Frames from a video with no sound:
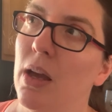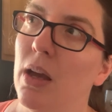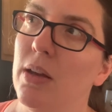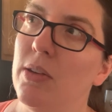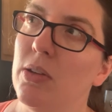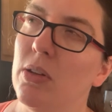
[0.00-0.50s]

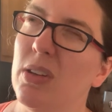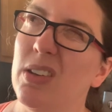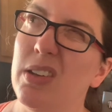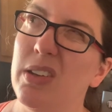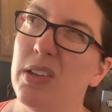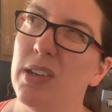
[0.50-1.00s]
until
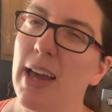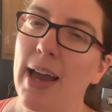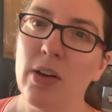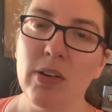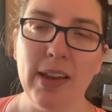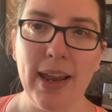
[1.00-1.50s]

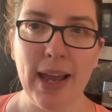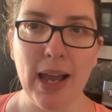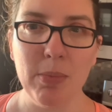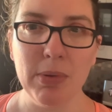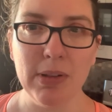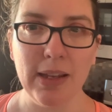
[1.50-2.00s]
Saturday, I
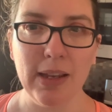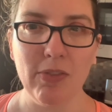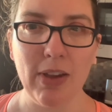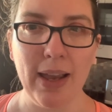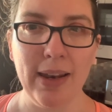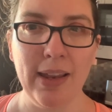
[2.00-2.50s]
believe,
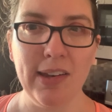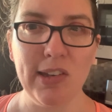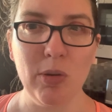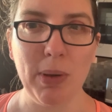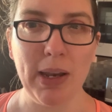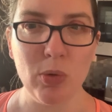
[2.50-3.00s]
and it's
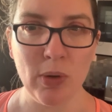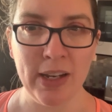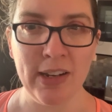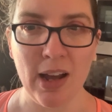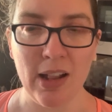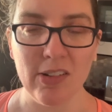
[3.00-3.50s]
you pay
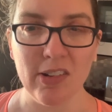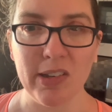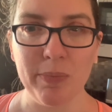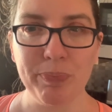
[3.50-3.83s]
$20